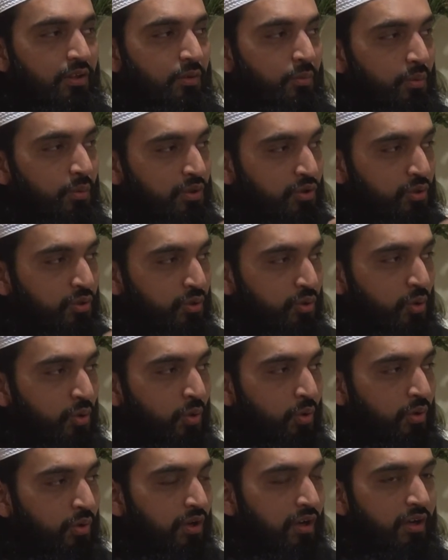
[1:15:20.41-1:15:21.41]
which
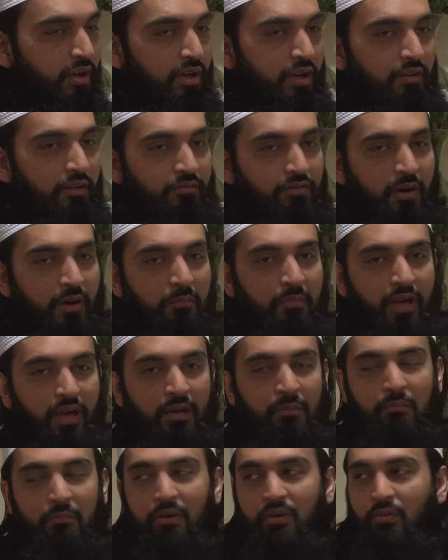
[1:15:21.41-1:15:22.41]
shone from
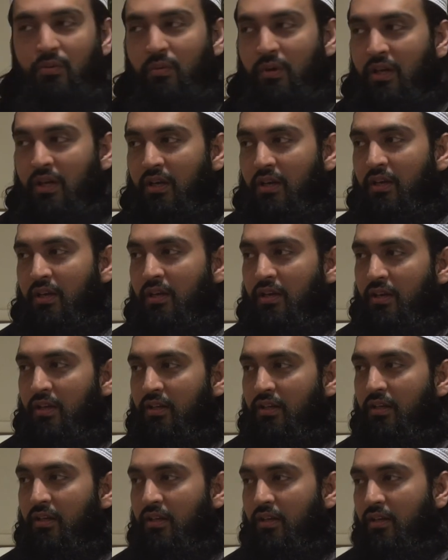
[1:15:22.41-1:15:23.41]
in between
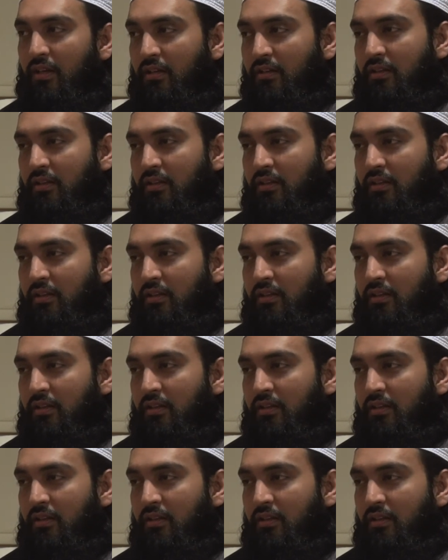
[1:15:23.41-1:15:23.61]
the,